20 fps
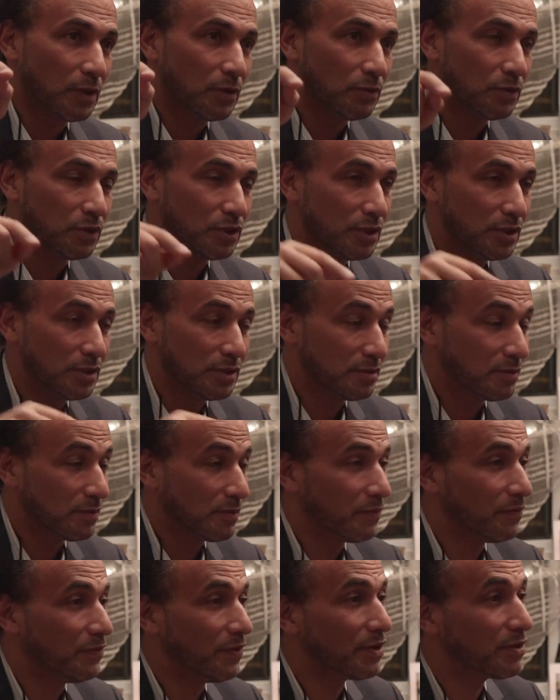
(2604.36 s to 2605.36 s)
Which is
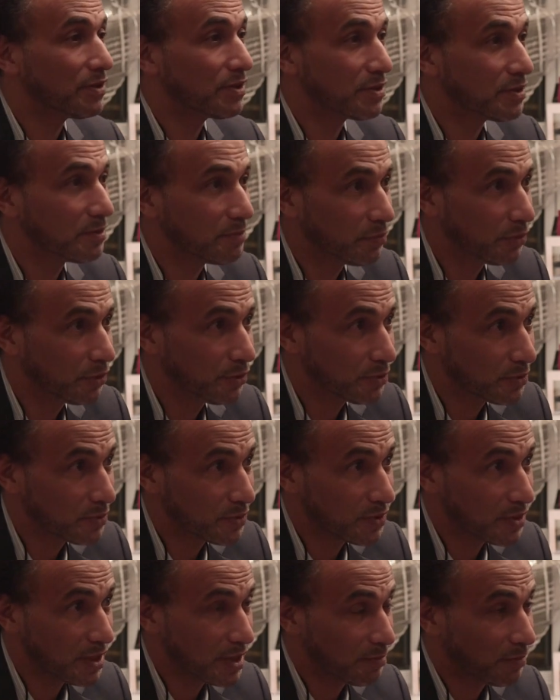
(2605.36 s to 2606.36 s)
very simple to
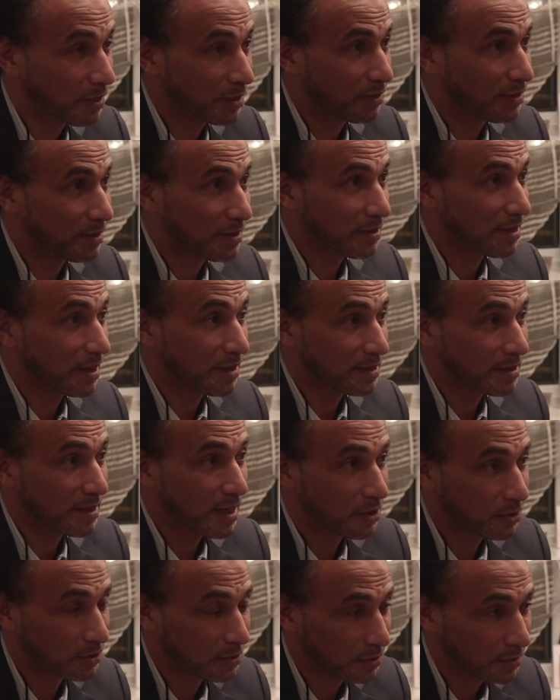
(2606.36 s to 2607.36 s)
say, but it's
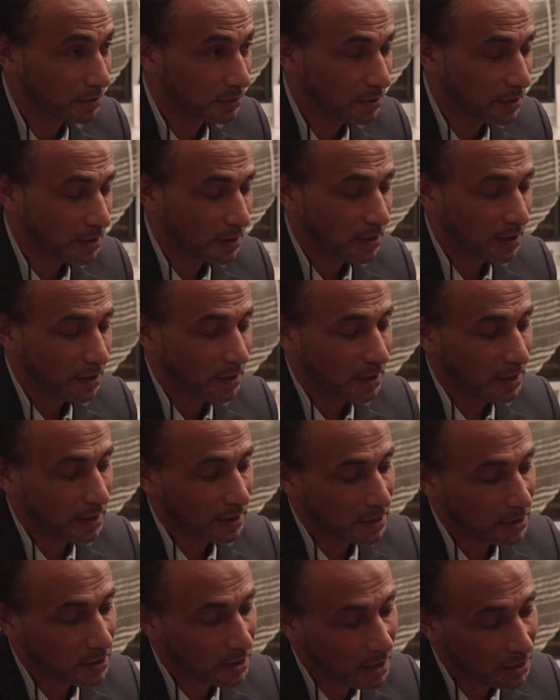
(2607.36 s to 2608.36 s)
essential.
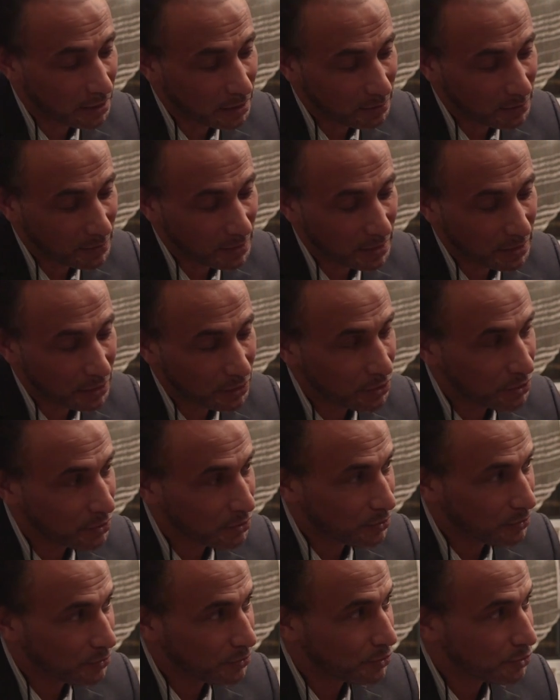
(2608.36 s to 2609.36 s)
Economy
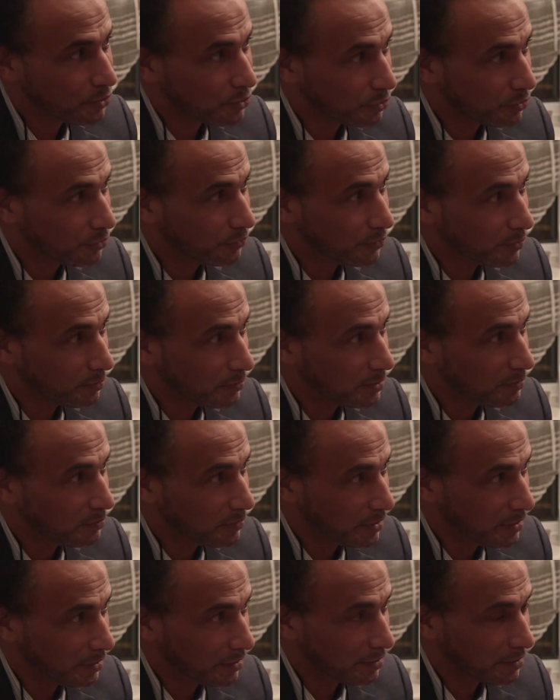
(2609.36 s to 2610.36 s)
should serve human
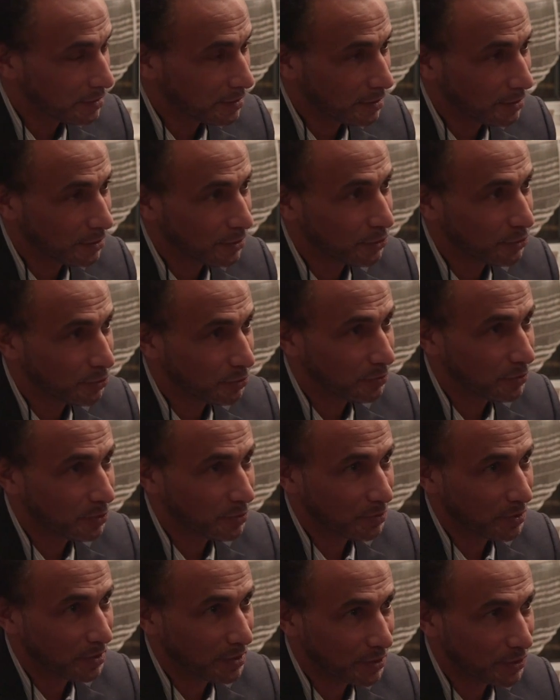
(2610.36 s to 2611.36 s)
beings and not
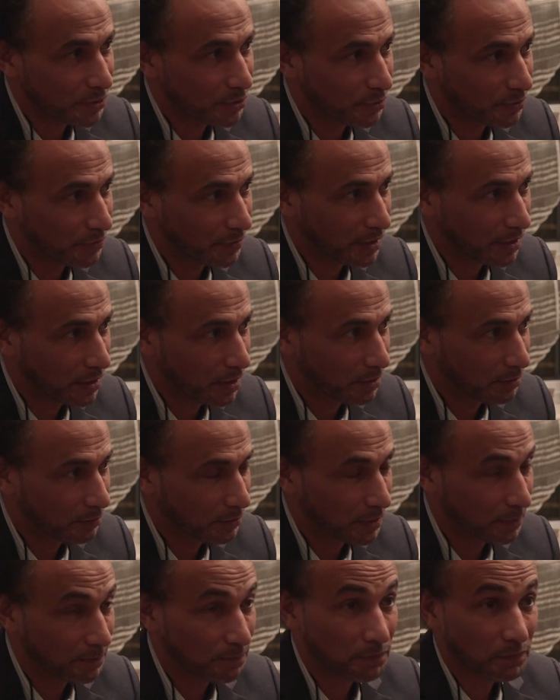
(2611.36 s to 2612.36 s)
human beings serve
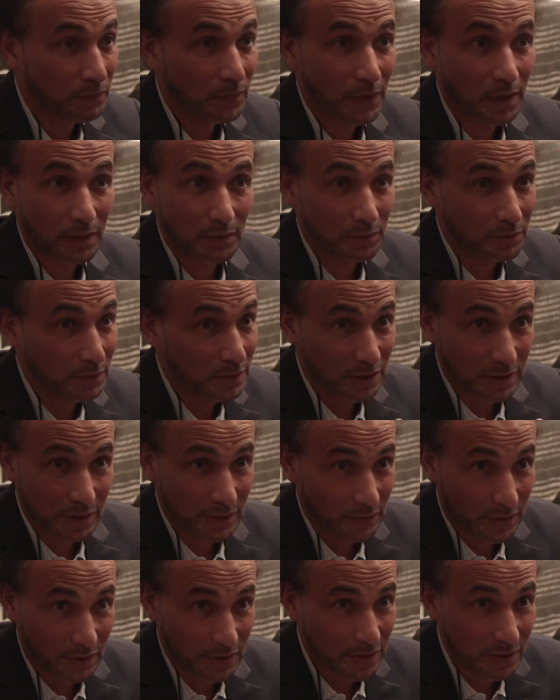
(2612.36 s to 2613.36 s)
economy. Which
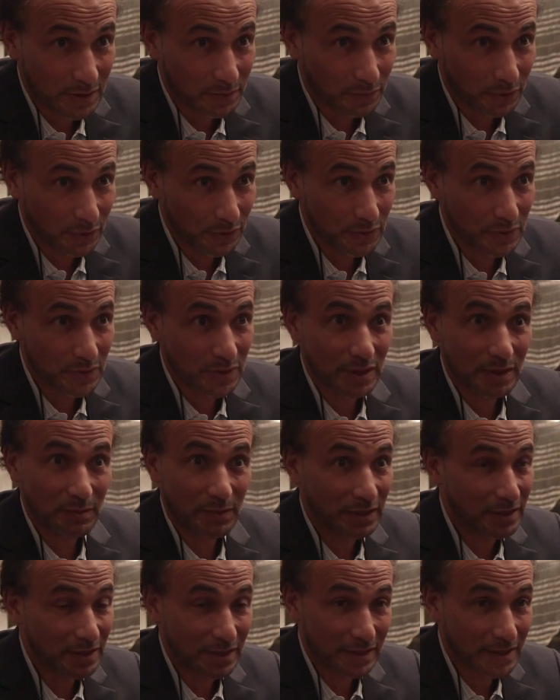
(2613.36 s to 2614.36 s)
is very simple to say,
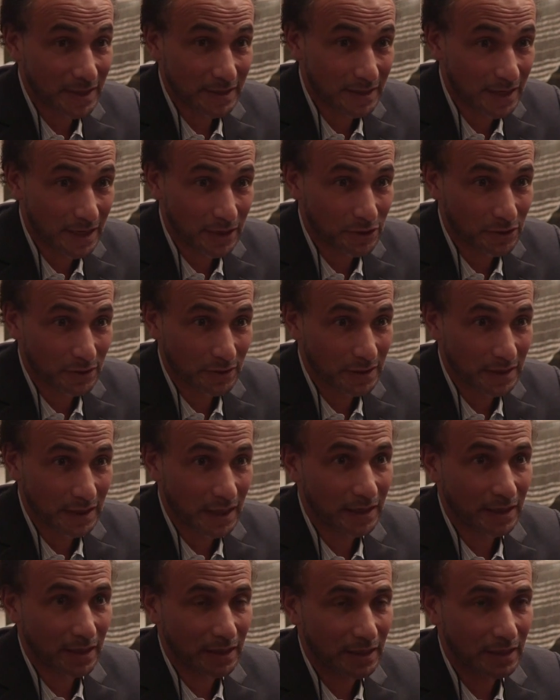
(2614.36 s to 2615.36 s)
but it's essential in
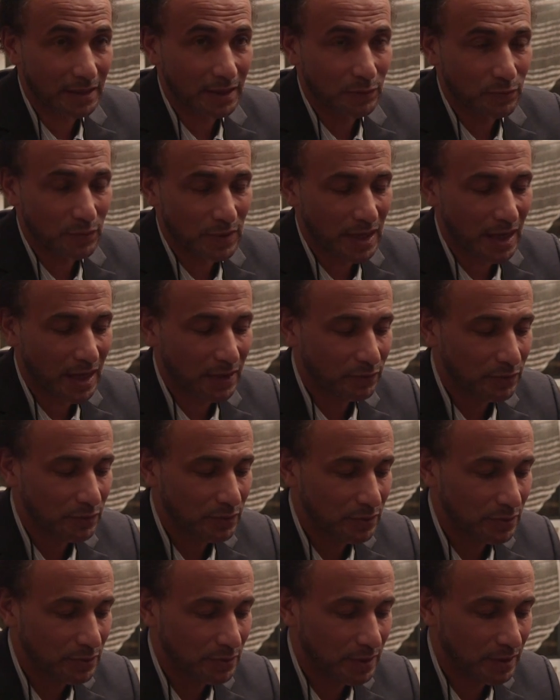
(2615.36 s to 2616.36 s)
anything that we have to
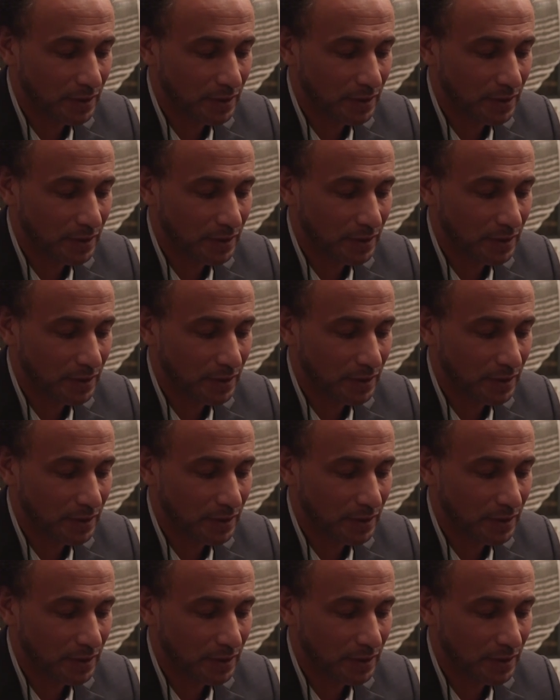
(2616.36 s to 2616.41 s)
do.